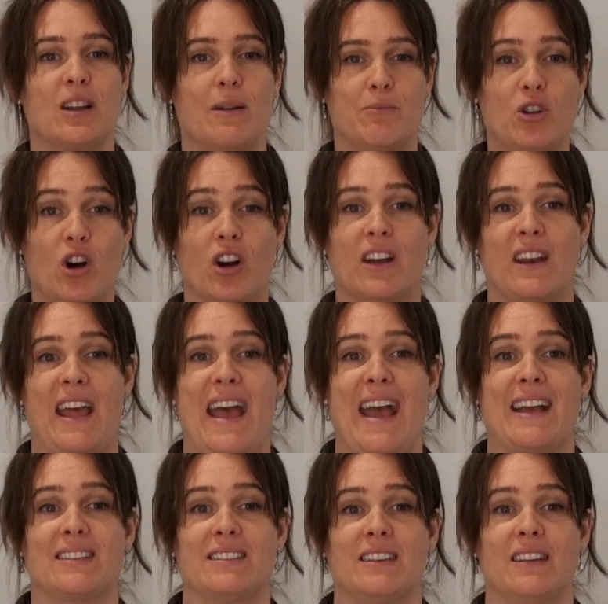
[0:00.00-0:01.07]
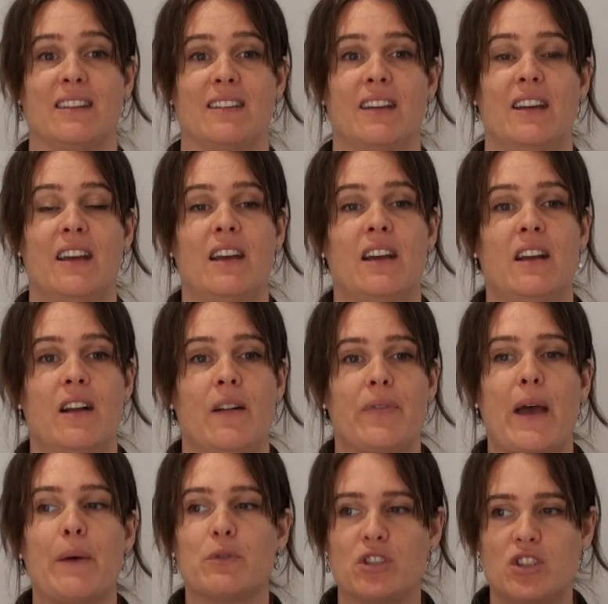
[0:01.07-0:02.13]
I'm not going to act in it.
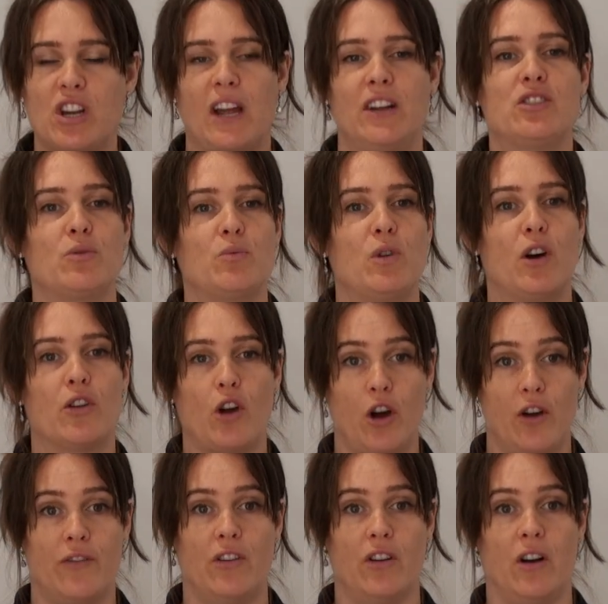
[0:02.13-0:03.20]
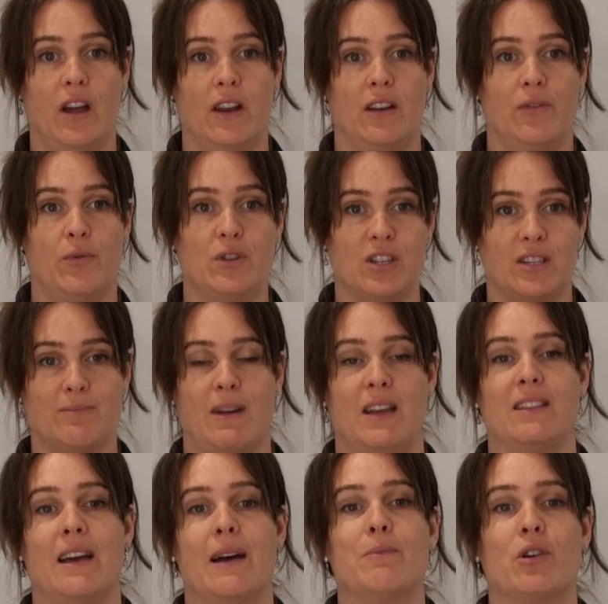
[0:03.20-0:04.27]
That would change the world overnight if we just
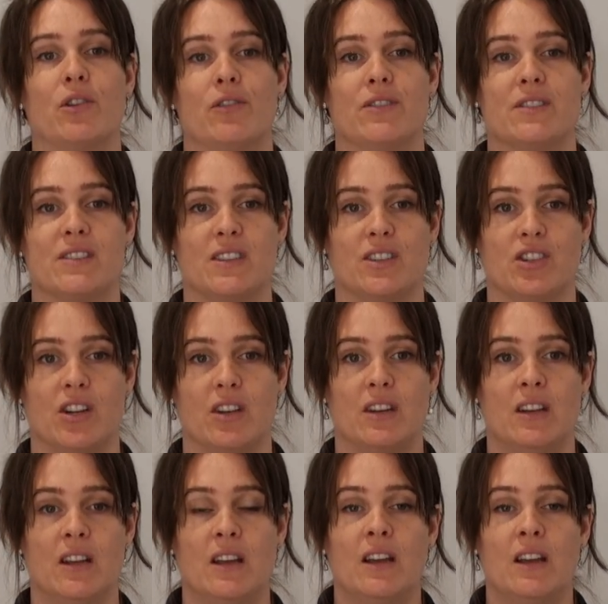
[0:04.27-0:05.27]
made that moral decision.